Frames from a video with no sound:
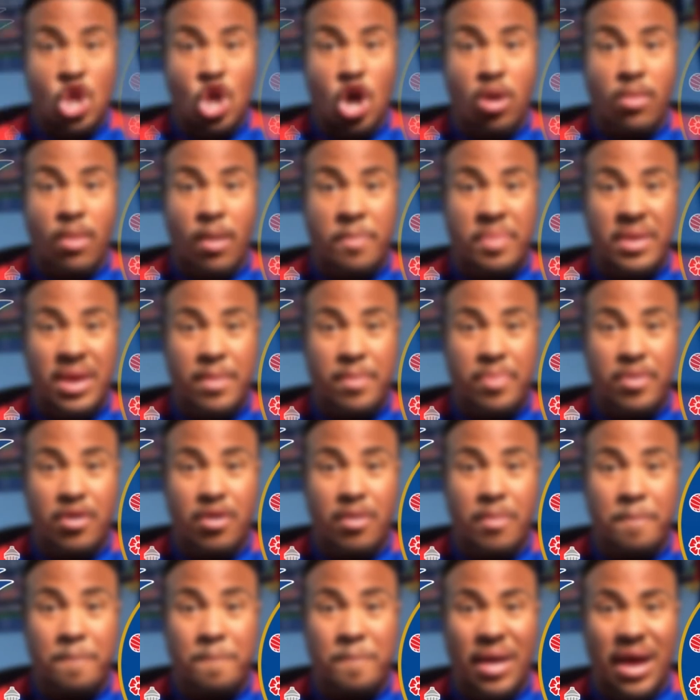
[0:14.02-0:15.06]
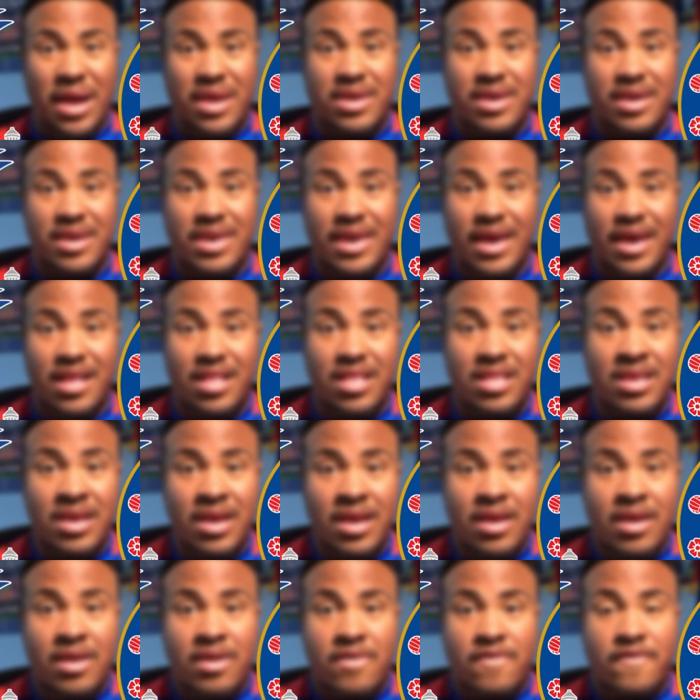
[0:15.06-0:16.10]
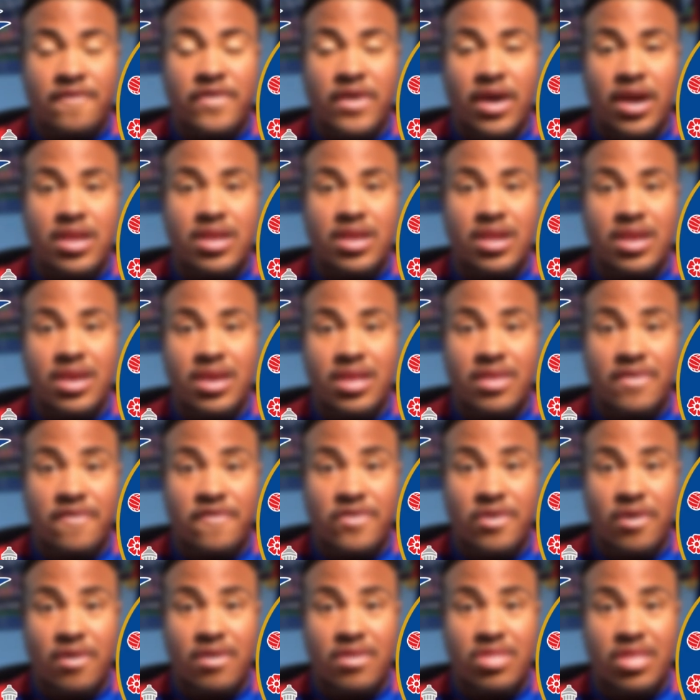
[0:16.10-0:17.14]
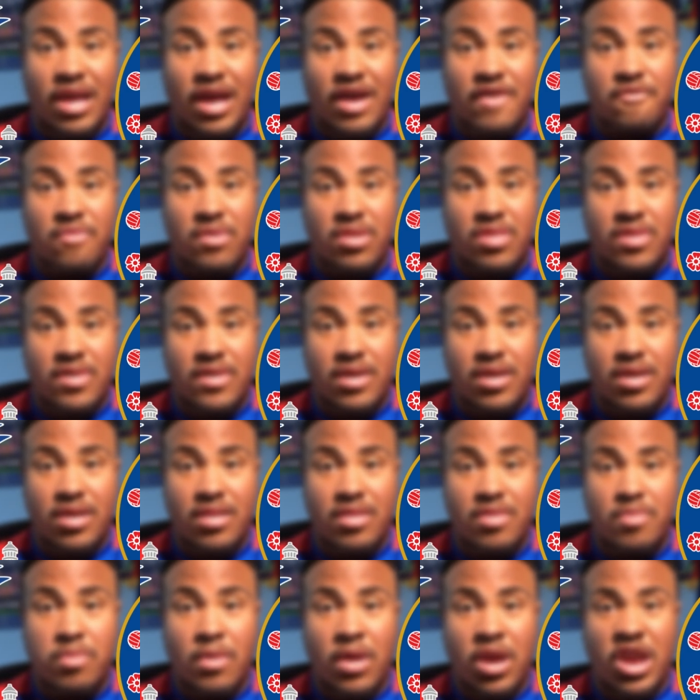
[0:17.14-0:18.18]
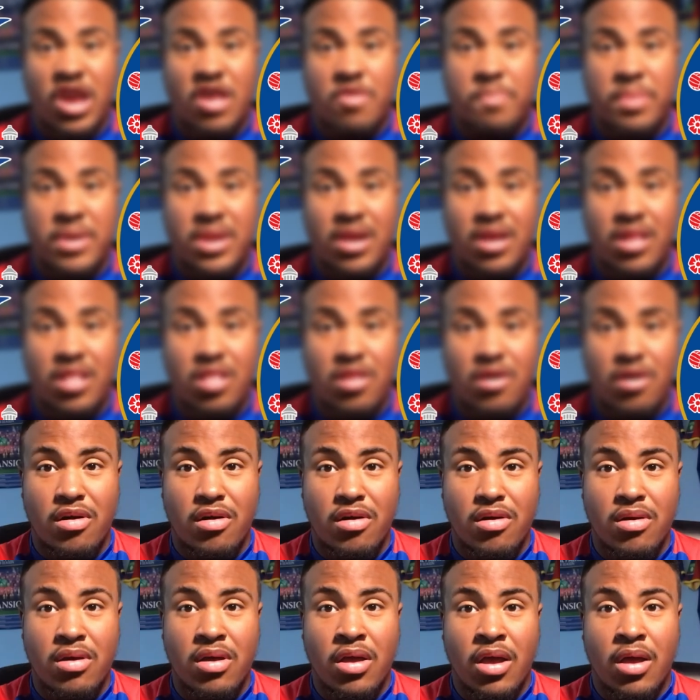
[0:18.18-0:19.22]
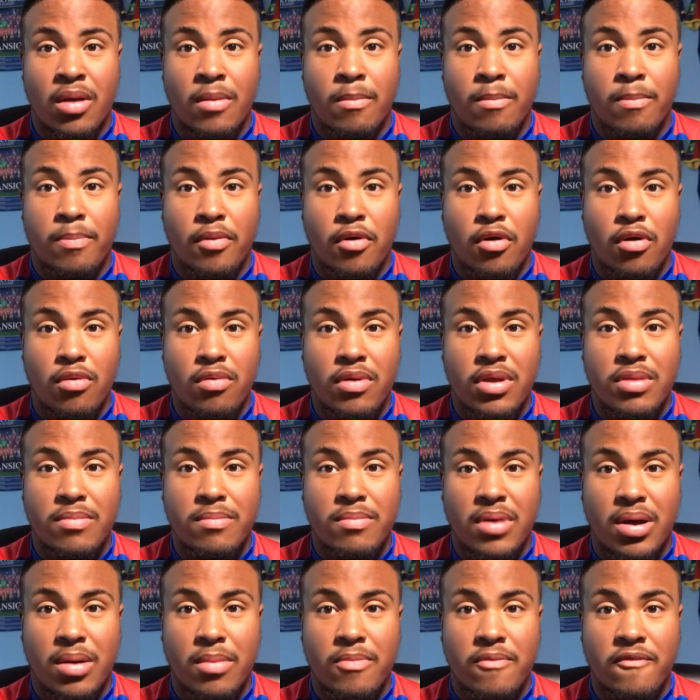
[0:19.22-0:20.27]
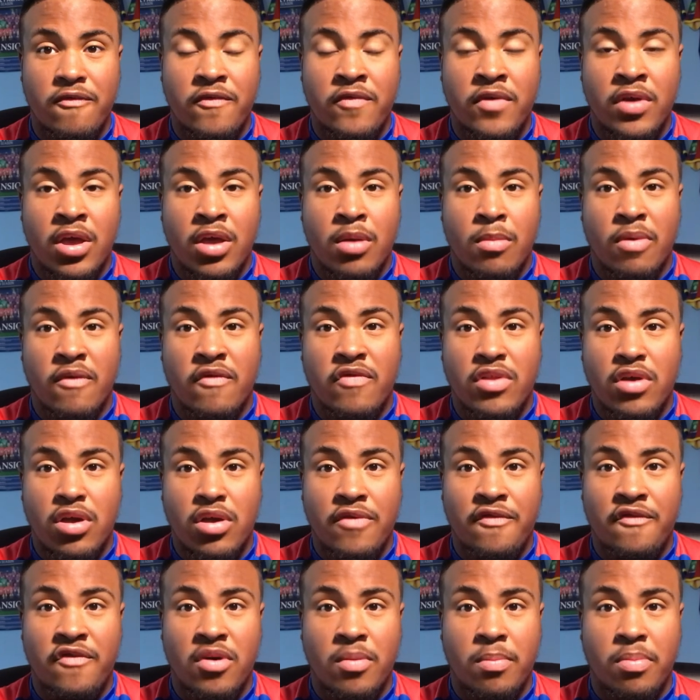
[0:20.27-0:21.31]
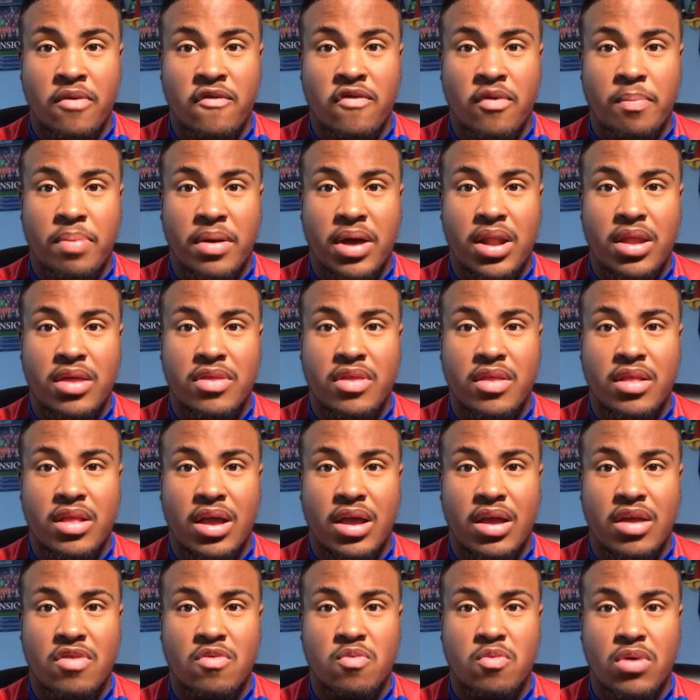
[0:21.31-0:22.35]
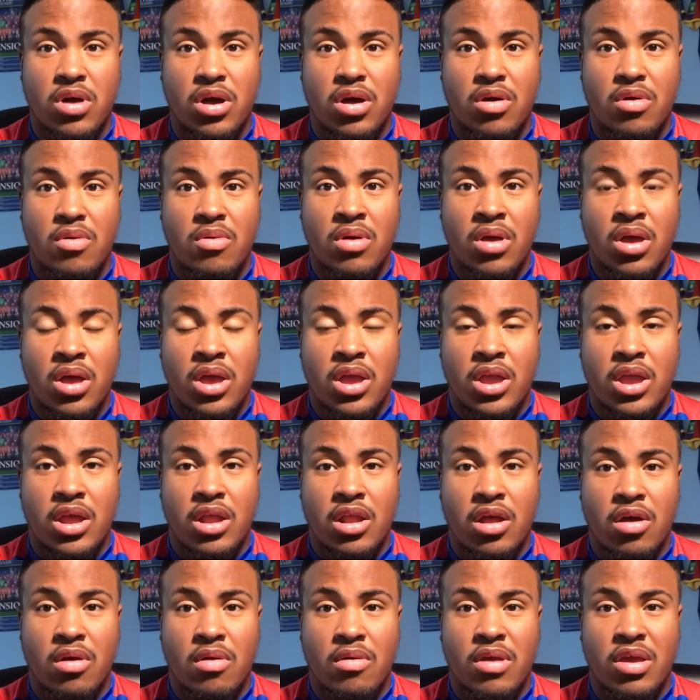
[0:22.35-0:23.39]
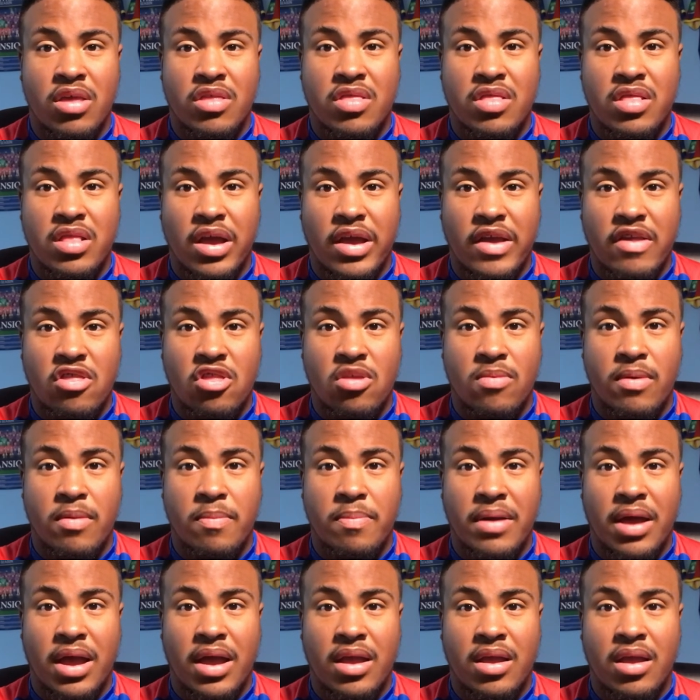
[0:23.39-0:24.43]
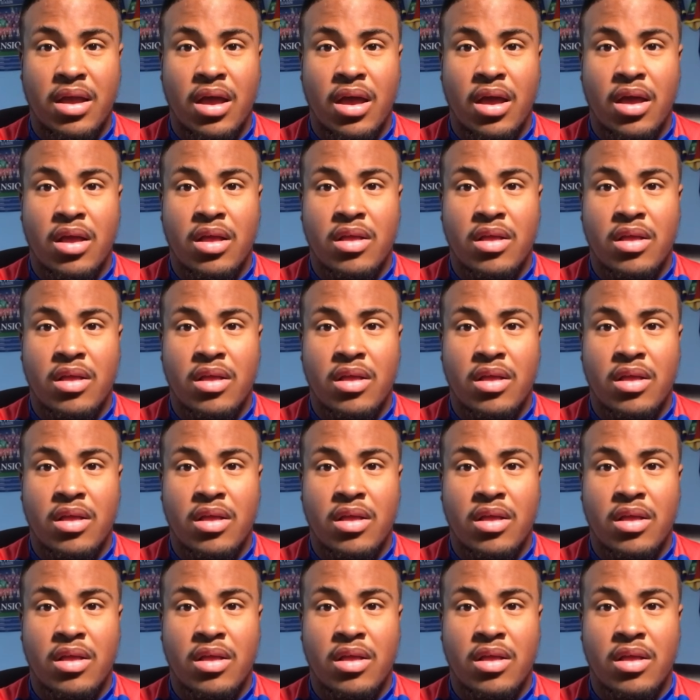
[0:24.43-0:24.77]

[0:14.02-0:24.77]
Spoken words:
Yo, my people, back again. Finally, the vlogs have returned. It's been a long, boring month with no football for Palace and that as well. You know, it's nice to be back.